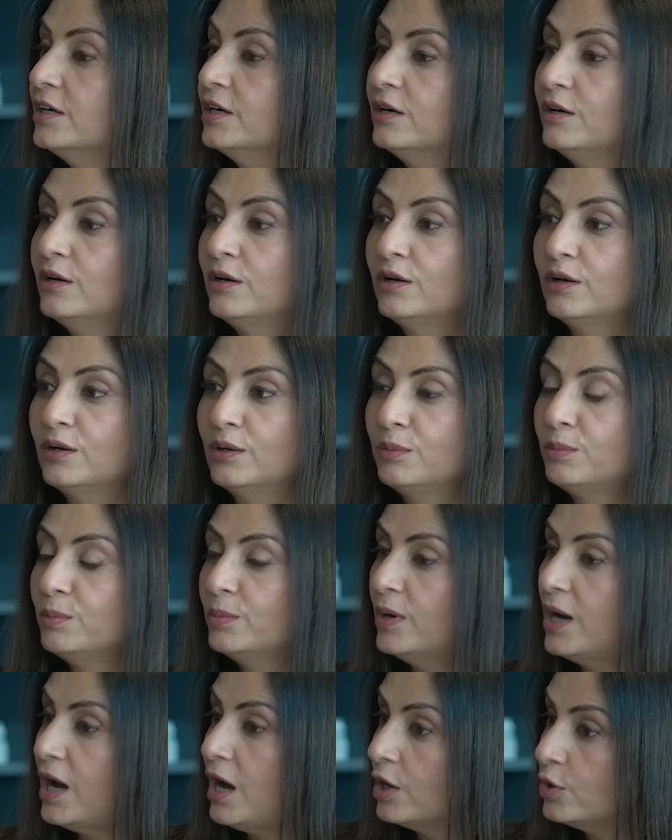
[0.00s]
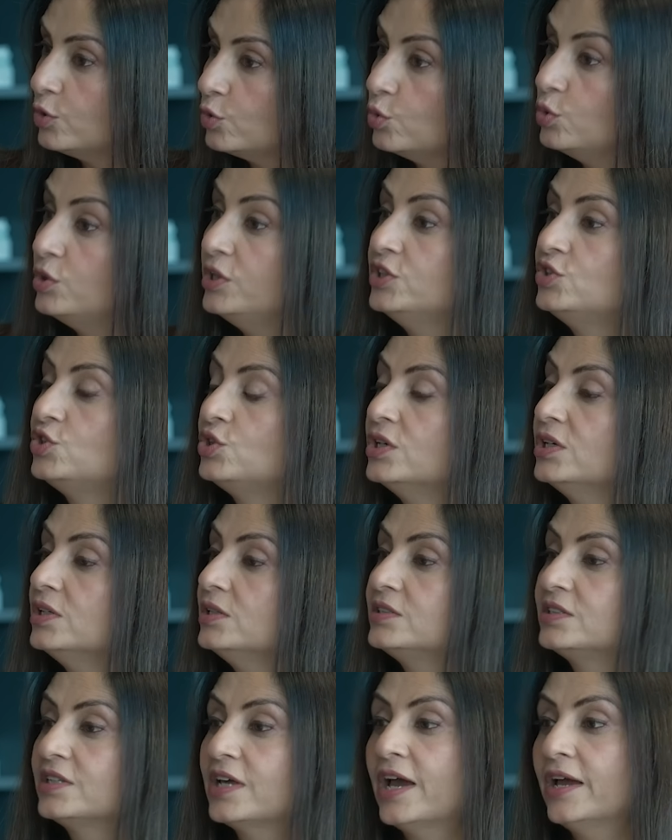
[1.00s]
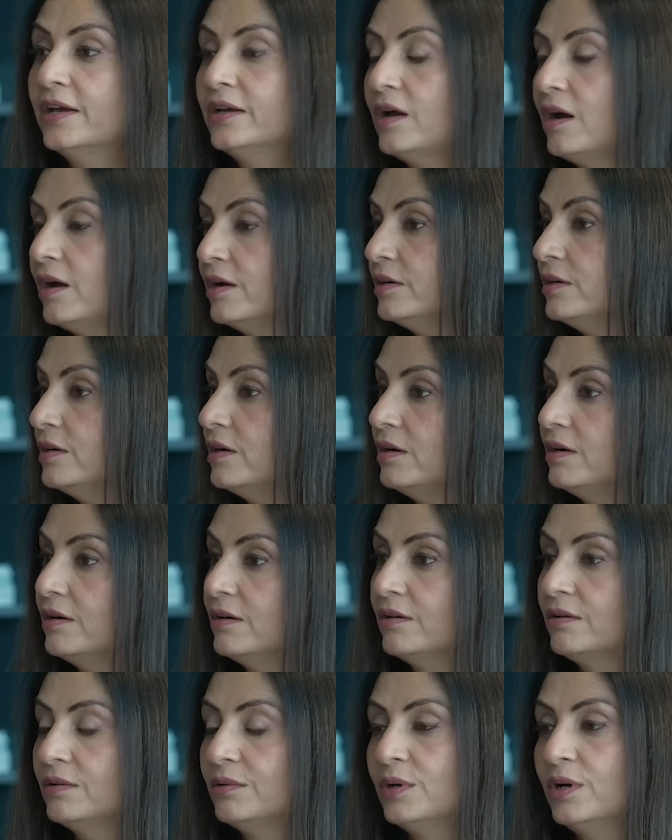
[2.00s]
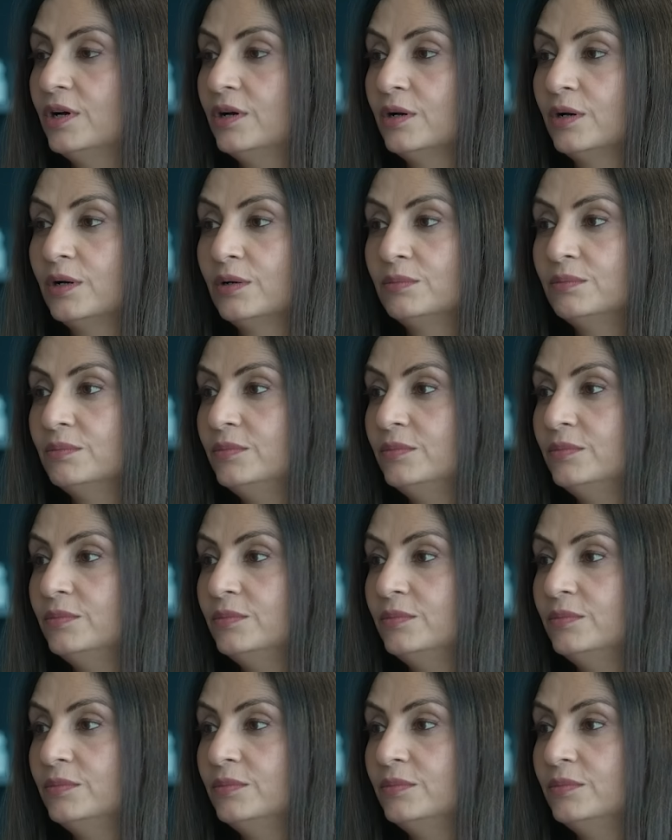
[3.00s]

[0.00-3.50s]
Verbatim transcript: Uh, our originals and our uh, uh